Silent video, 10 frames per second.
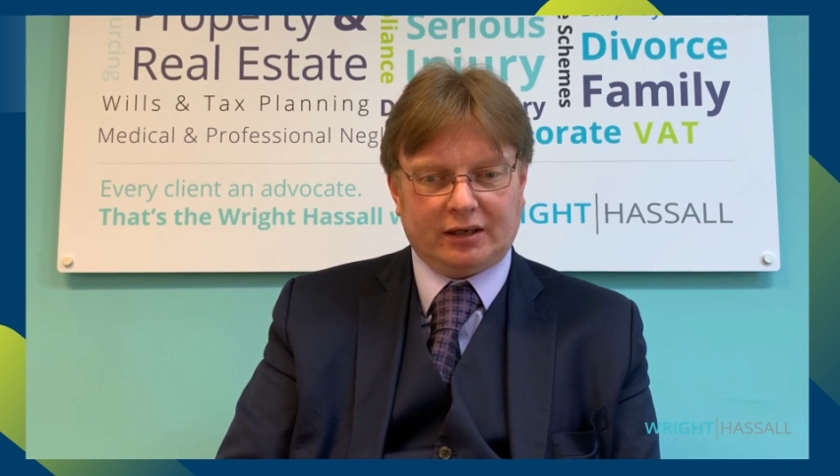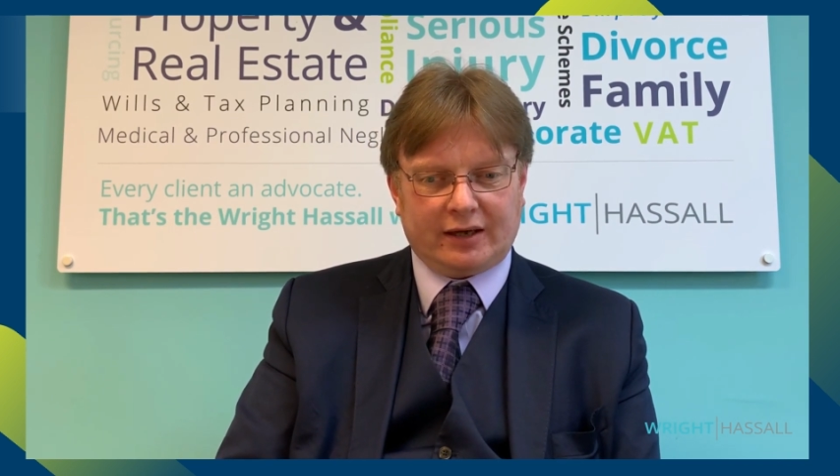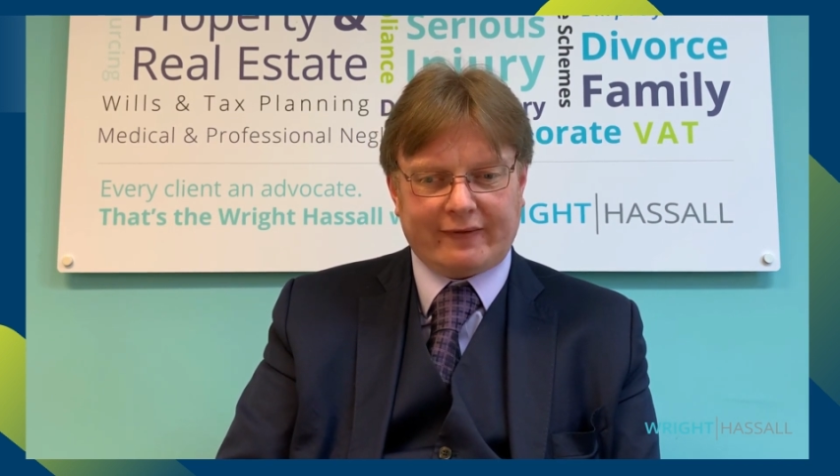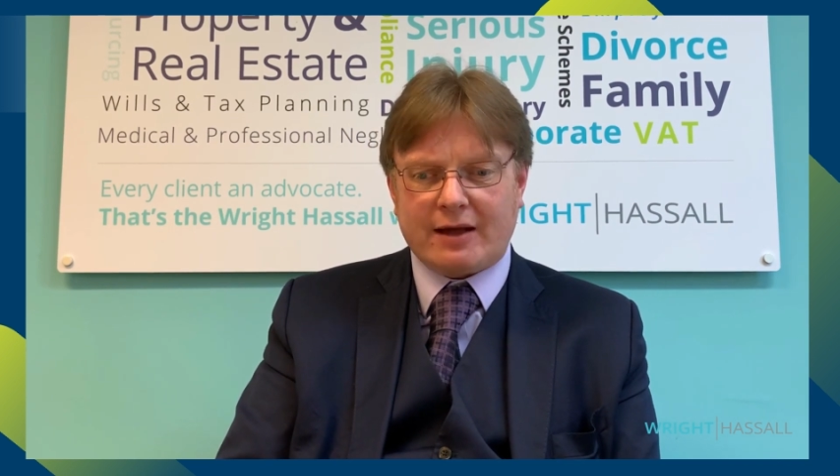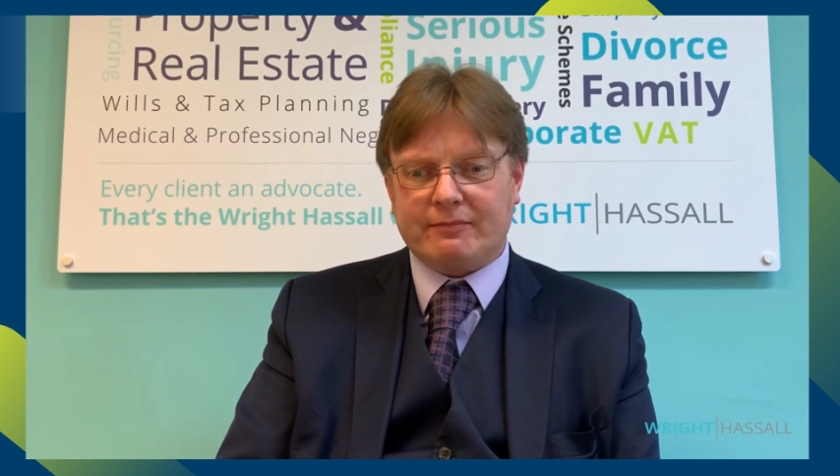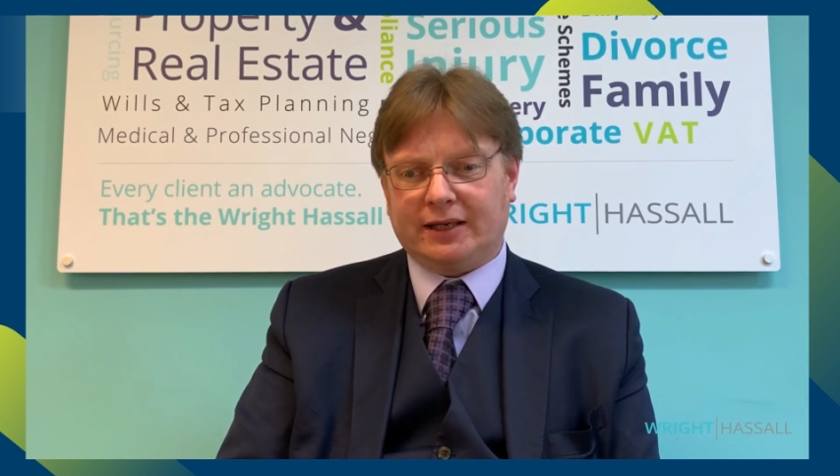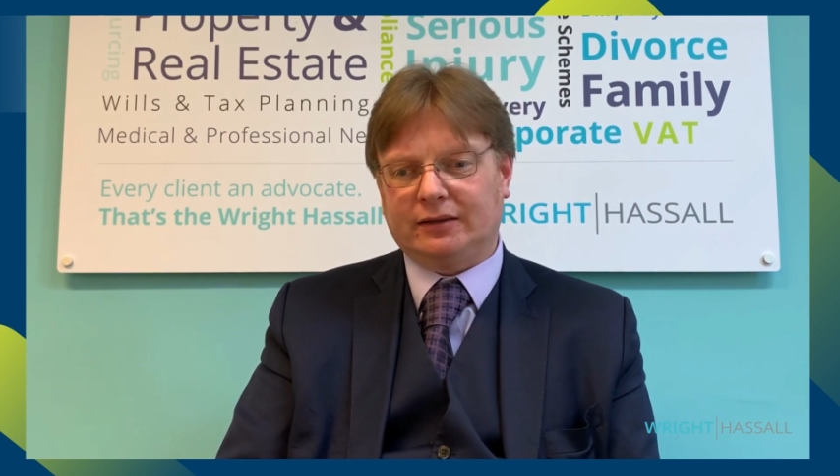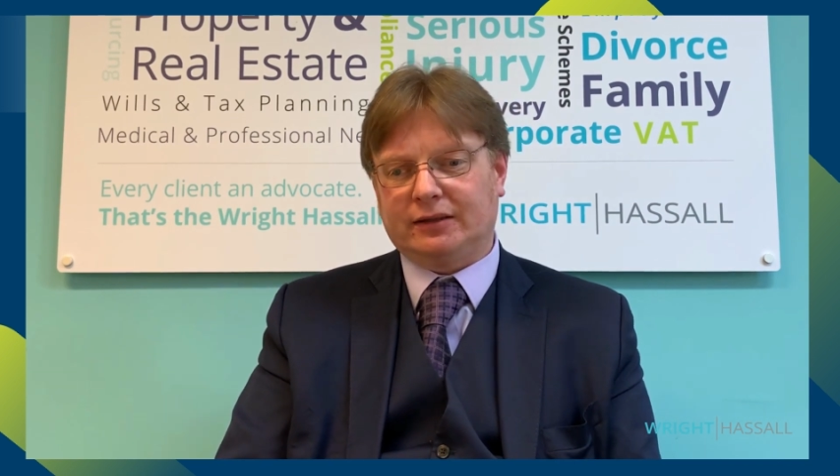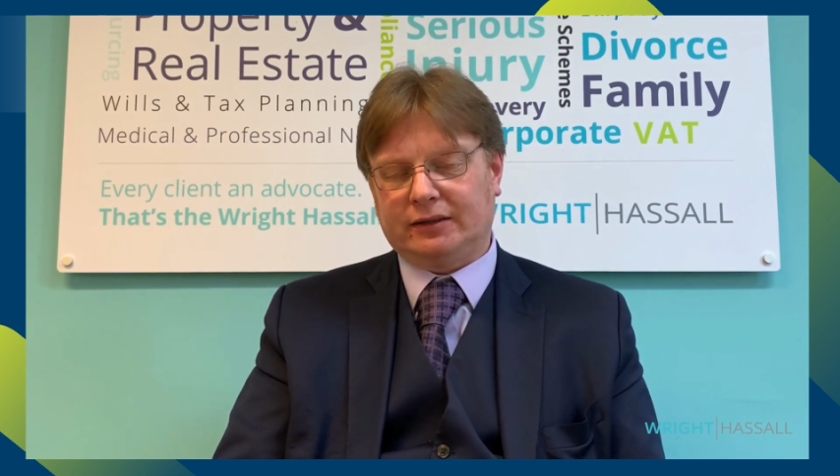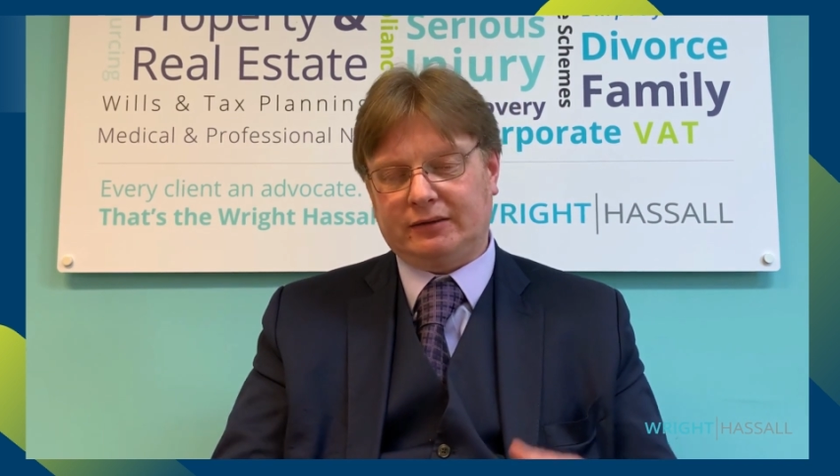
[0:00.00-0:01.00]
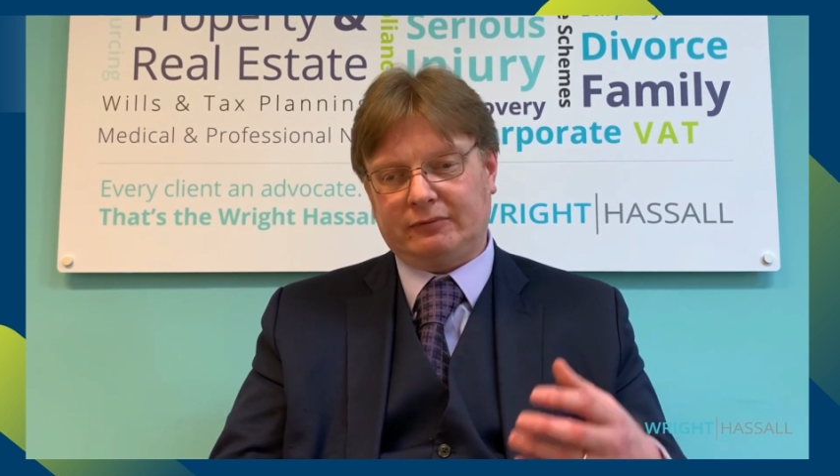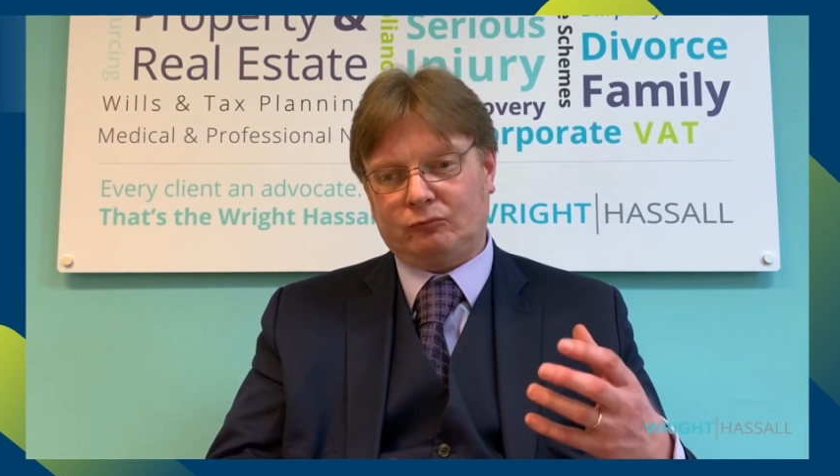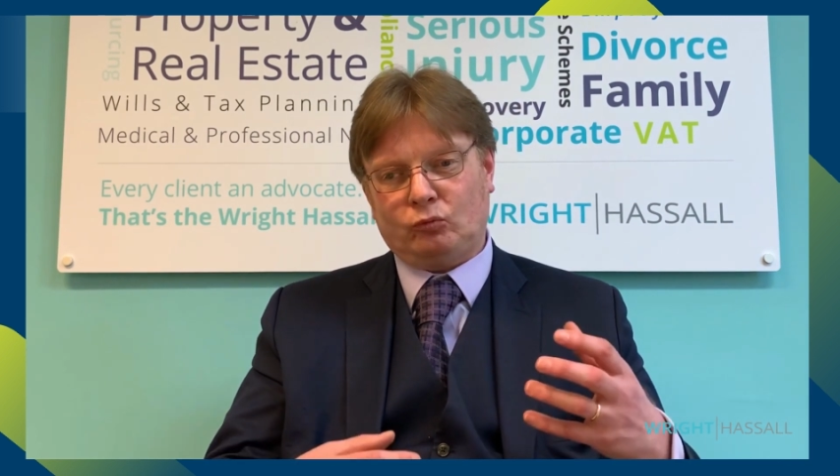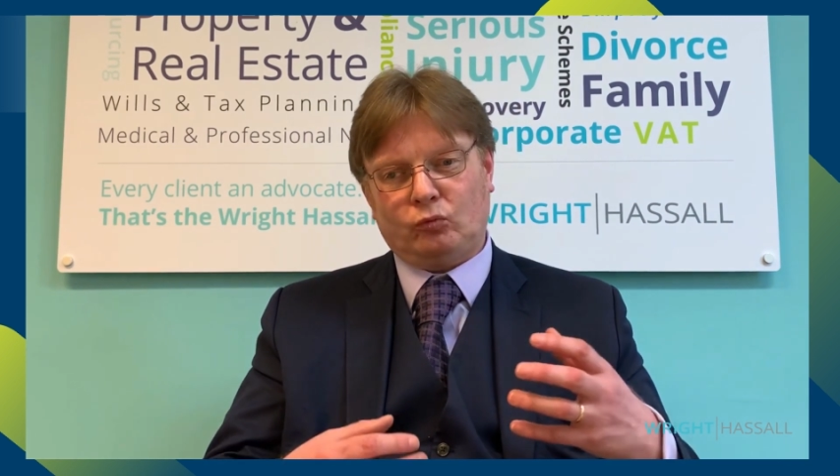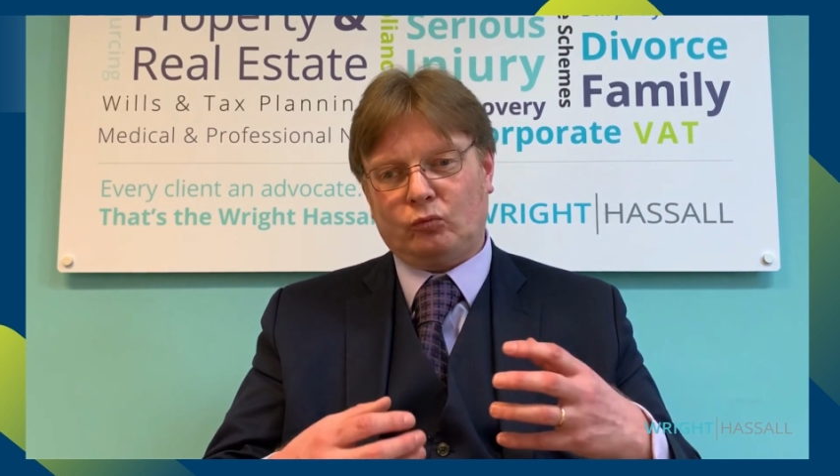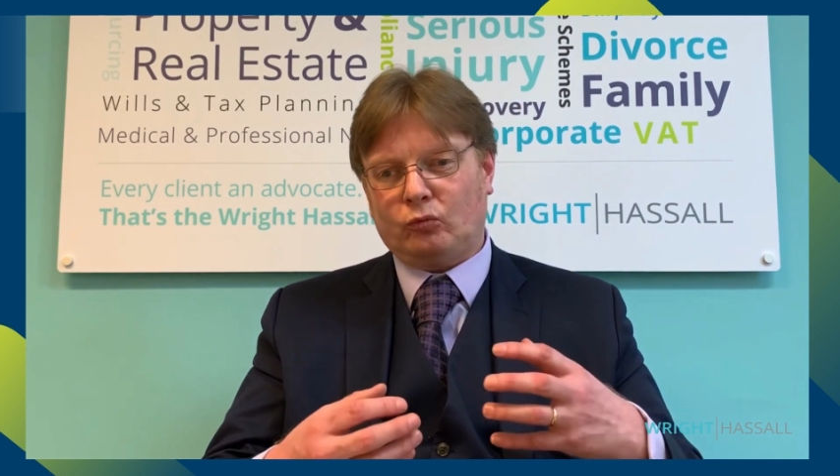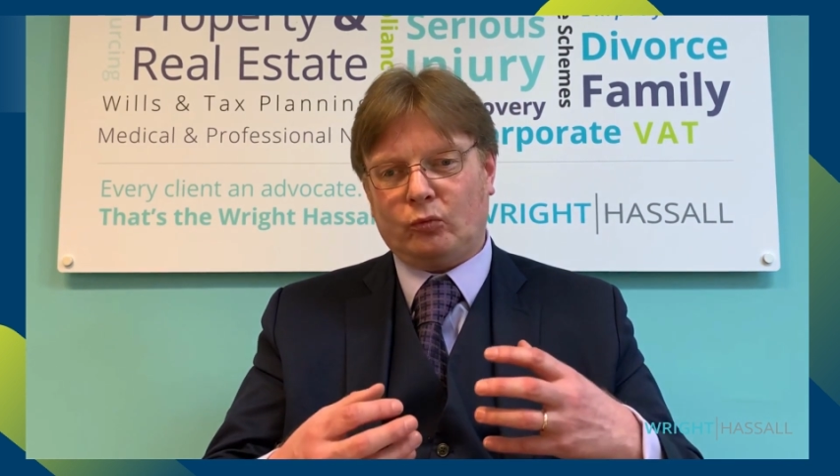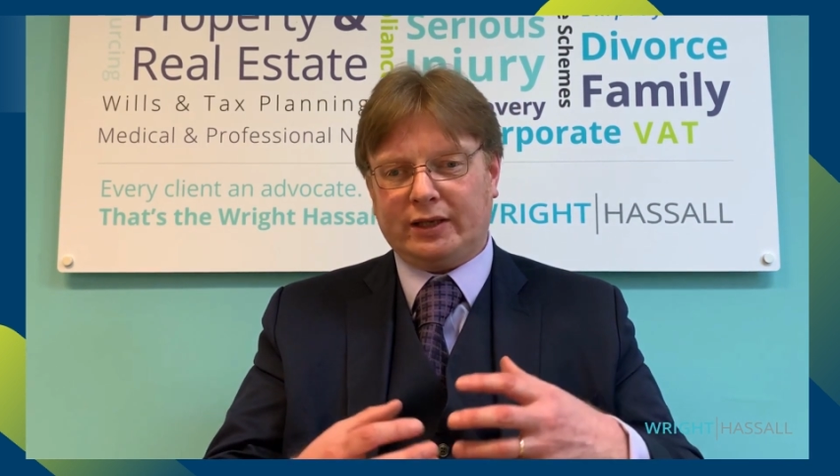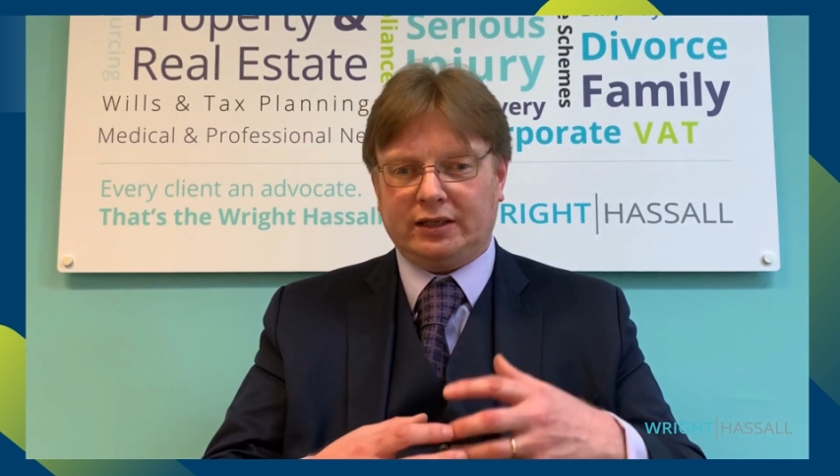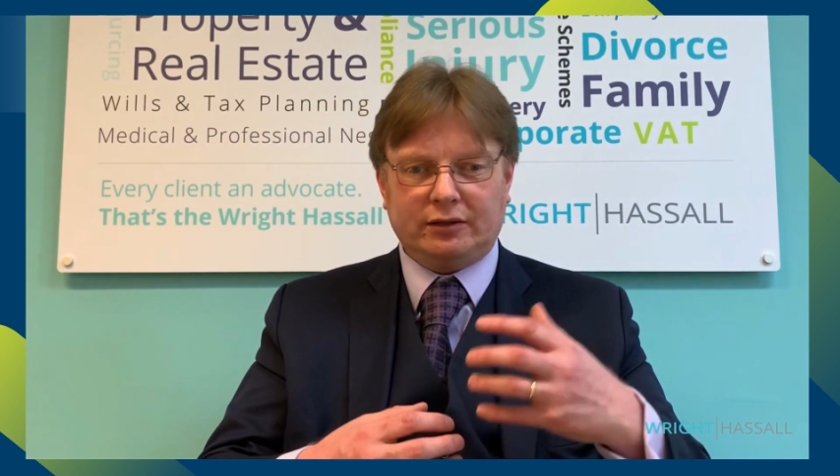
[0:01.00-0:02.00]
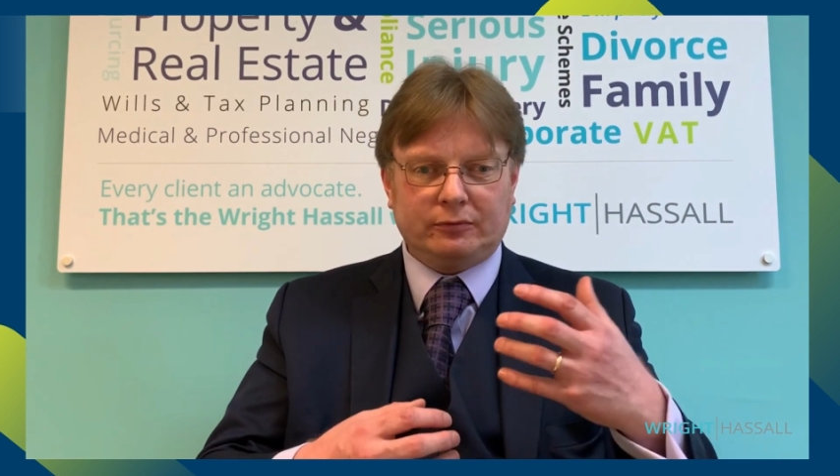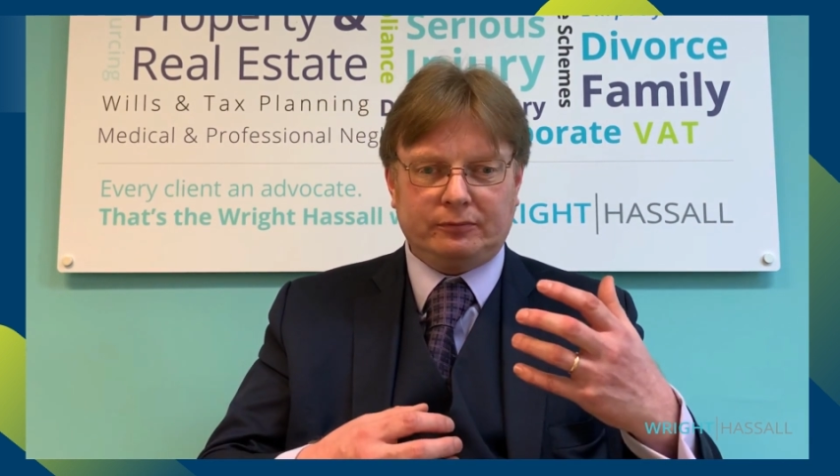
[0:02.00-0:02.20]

And that meant that whether you